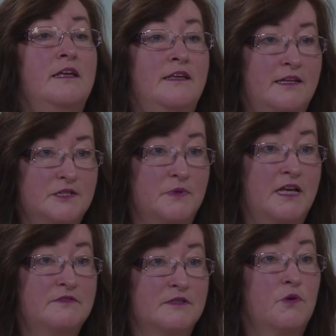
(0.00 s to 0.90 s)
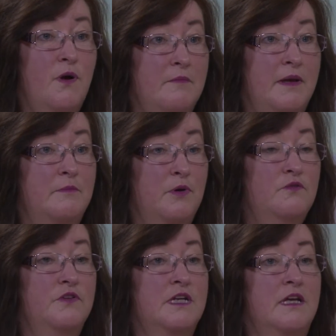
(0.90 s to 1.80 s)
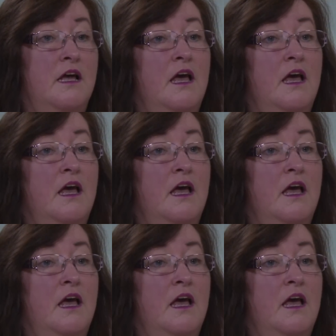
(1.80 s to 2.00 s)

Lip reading: yes, we have some quite bad poverty.